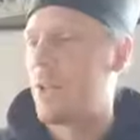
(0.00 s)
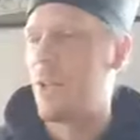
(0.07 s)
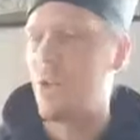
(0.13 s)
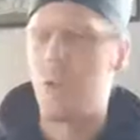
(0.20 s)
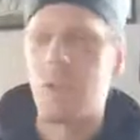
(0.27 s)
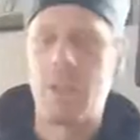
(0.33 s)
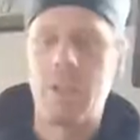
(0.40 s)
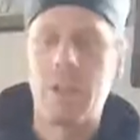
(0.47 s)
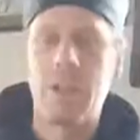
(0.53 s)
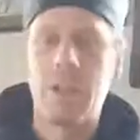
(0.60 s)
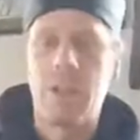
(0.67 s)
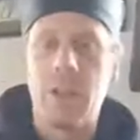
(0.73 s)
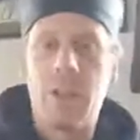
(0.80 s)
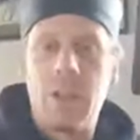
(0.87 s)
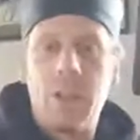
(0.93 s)
on a
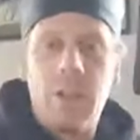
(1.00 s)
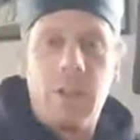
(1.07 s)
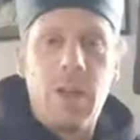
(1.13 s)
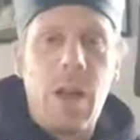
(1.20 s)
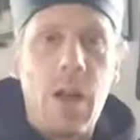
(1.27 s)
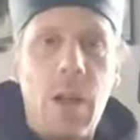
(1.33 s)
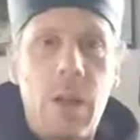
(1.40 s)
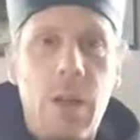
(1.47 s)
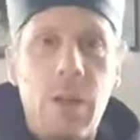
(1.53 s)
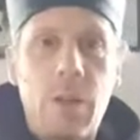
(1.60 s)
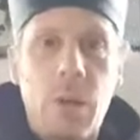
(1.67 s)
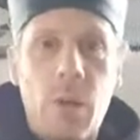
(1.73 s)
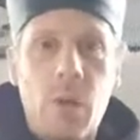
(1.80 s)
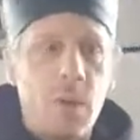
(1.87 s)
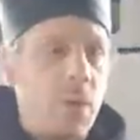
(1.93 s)
little
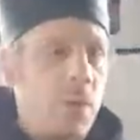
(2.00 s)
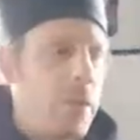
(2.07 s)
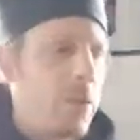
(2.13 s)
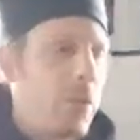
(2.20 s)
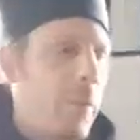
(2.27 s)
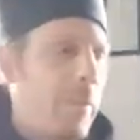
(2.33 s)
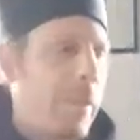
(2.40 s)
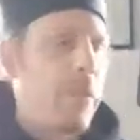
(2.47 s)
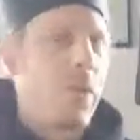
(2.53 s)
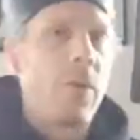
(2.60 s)
talk on the topic